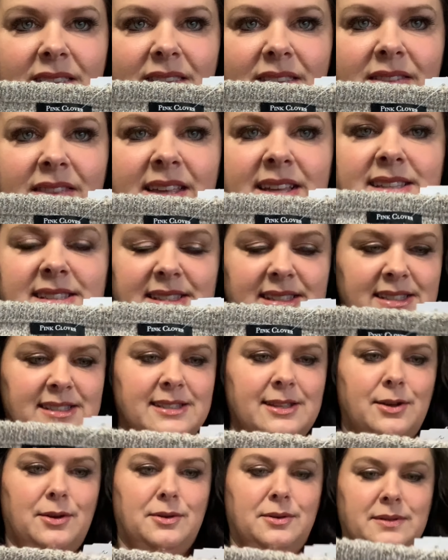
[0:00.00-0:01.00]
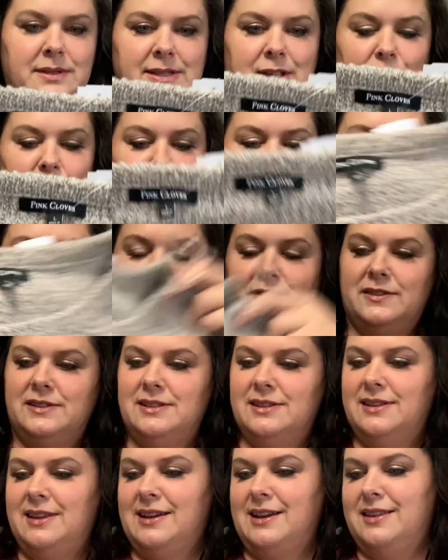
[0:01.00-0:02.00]
This is so soft.
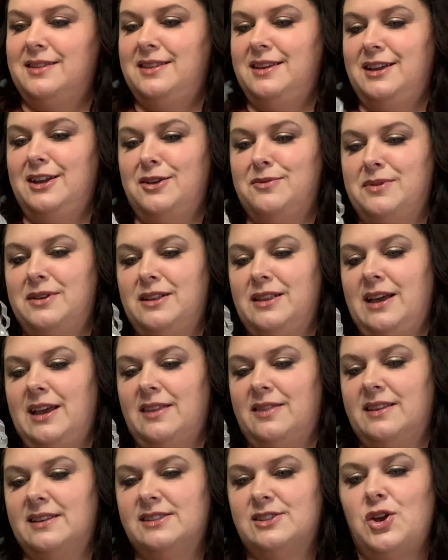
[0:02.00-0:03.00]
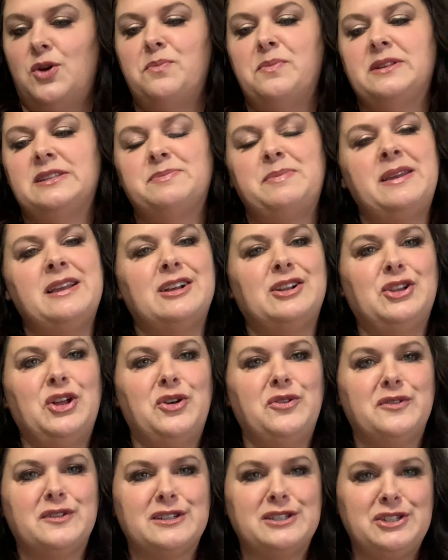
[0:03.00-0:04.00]
Like, I think I'm gonna like this. Oh, that's Pink
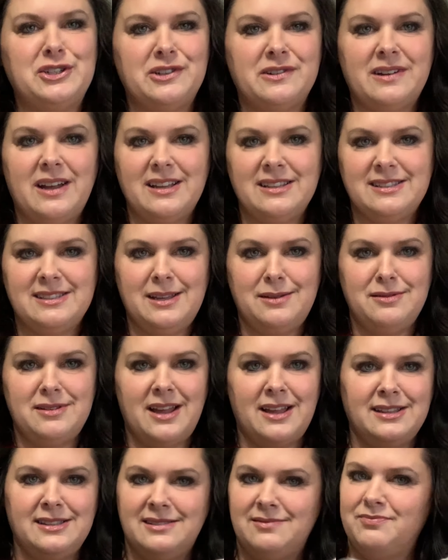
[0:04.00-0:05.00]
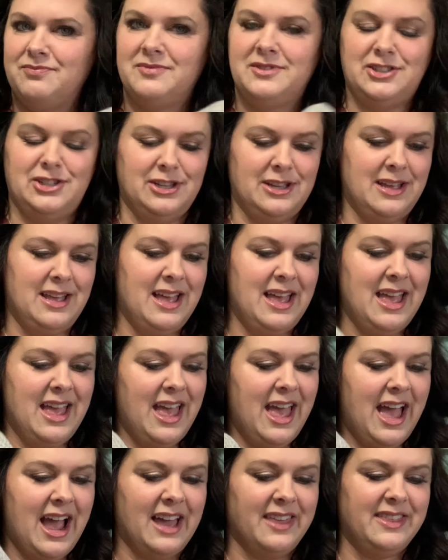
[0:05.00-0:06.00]
Clover too. I
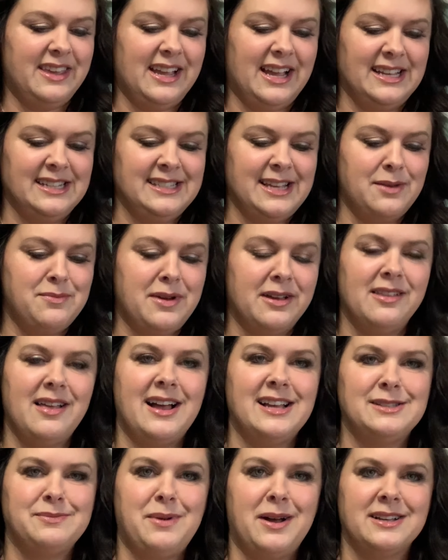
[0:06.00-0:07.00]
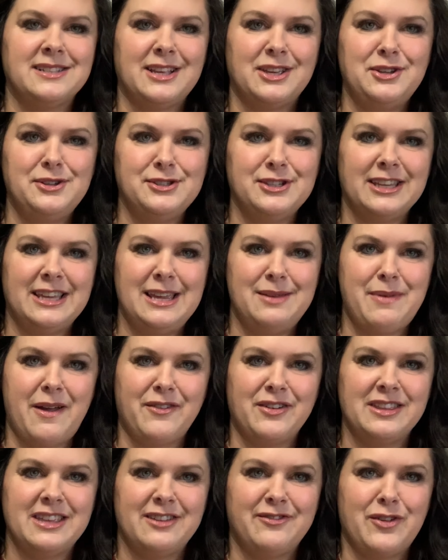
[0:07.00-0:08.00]
think I said in my last box, I usually keep
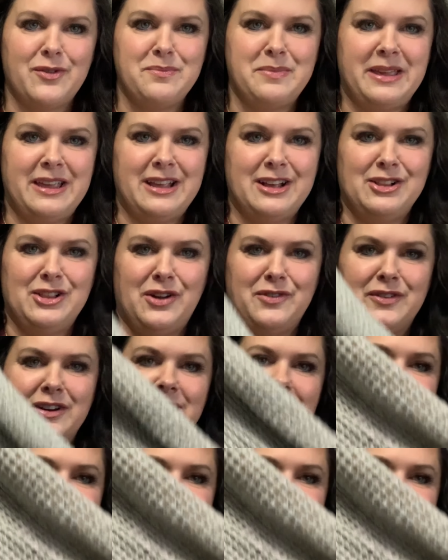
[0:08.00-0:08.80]
everything from Pink Clover.